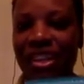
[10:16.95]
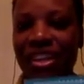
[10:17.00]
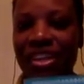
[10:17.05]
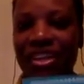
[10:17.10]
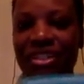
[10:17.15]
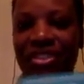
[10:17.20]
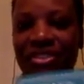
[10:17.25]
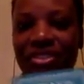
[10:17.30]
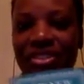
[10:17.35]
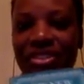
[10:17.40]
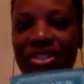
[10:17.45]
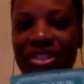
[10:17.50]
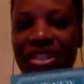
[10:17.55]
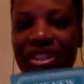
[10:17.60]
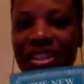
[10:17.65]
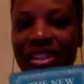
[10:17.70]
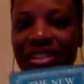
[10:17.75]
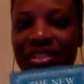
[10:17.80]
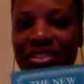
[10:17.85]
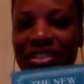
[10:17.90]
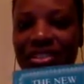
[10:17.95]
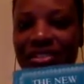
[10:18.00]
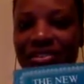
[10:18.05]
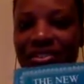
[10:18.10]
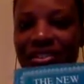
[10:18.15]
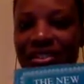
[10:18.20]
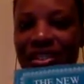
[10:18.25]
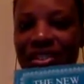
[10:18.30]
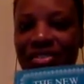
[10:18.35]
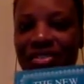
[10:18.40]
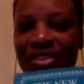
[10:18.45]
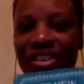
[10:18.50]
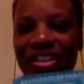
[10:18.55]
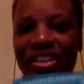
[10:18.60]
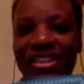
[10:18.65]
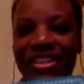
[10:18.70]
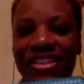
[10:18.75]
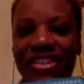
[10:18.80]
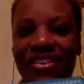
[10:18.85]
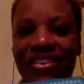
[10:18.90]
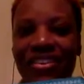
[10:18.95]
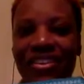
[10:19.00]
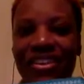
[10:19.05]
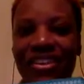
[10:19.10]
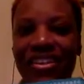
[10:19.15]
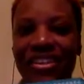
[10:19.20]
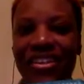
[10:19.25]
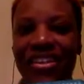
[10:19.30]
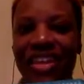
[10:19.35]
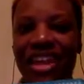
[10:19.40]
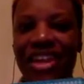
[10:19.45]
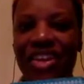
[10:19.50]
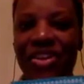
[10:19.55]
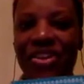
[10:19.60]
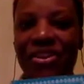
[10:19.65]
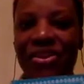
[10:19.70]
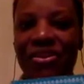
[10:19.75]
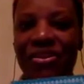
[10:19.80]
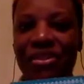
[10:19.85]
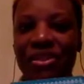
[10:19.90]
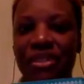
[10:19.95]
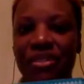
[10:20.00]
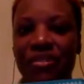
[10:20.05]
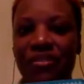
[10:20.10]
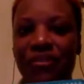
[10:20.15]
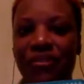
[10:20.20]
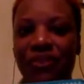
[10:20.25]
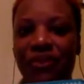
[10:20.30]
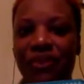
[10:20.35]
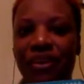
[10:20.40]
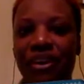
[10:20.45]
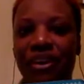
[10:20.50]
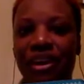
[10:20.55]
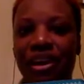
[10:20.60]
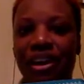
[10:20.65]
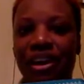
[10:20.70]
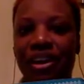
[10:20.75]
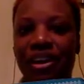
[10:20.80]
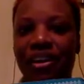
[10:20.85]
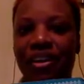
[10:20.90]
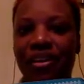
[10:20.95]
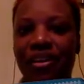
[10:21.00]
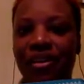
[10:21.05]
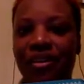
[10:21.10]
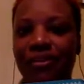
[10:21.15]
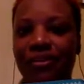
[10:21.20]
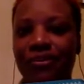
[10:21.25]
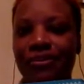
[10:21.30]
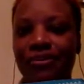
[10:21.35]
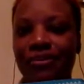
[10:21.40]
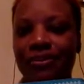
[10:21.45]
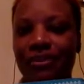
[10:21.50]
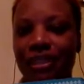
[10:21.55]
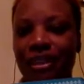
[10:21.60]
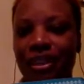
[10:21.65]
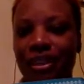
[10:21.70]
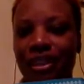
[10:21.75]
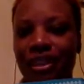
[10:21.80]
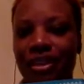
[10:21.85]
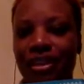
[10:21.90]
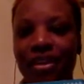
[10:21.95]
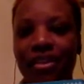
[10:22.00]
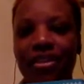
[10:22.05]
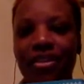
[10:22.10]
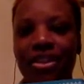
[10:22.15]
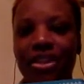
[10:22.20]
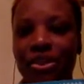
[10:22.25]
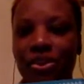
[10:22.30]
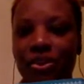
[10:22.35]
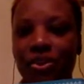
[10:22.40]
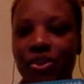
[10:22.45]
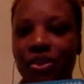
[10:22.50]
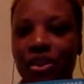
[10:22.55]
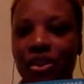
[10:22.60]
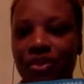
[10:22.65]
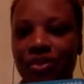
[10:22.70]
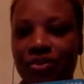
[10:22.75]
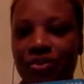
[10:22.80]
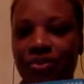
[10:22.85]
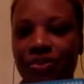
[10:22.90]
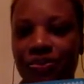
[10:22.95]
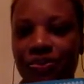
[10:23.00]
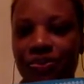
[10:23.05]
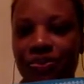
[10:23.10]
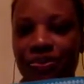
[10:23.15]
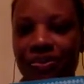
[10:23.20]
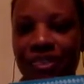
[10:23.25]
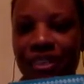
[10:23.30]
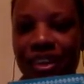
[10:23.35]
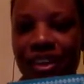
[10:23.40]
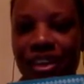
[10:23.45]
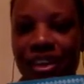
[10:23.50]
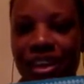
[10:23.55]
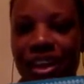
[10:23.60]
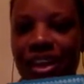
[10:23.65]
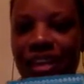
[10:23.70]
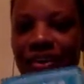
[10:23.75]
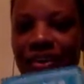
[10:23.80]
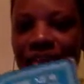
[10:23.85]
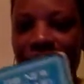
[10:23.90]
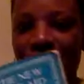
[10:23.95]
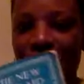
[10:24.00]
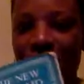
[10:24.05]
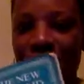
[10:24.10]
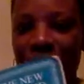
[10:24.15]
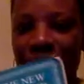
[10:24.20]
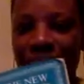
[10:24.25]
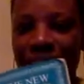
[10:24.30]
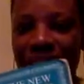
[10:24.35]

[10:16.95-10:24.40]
Do you still use it for reference, or is it that you use it for in school? I don't know.